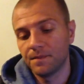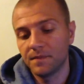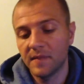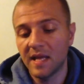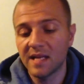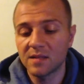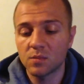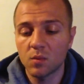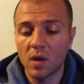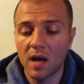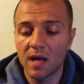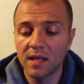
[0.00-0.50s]

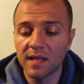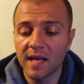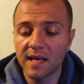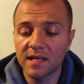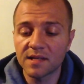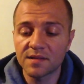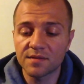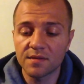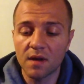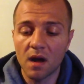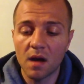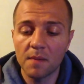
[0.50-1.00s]
That's why I
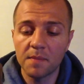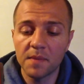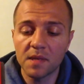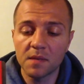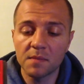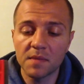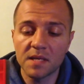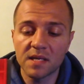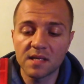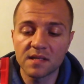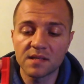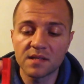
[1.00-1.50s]
like
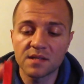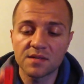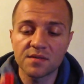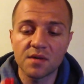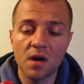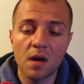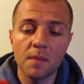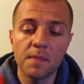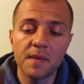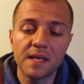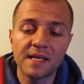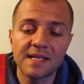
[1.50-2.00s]
stropping, because
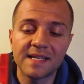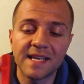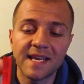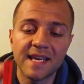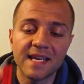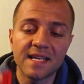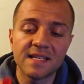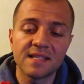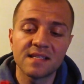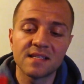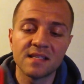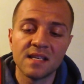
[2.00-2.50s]
stropping
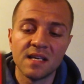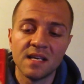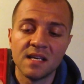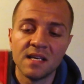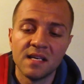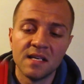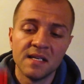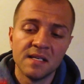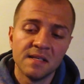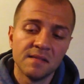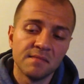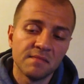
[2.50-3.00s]

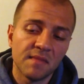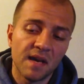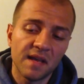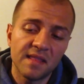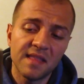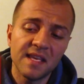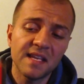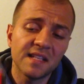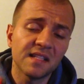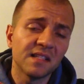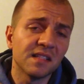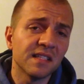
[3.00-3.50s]
takes, I
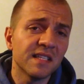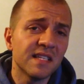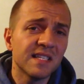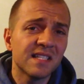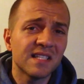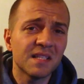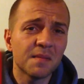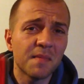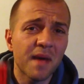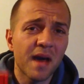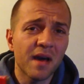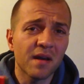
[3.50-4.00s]
think, the
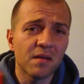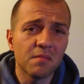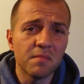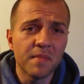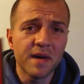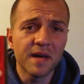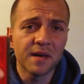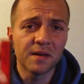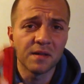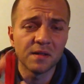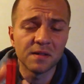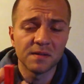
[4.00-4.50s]
least amount of
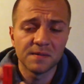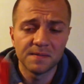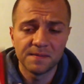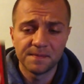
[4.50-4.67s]
metal.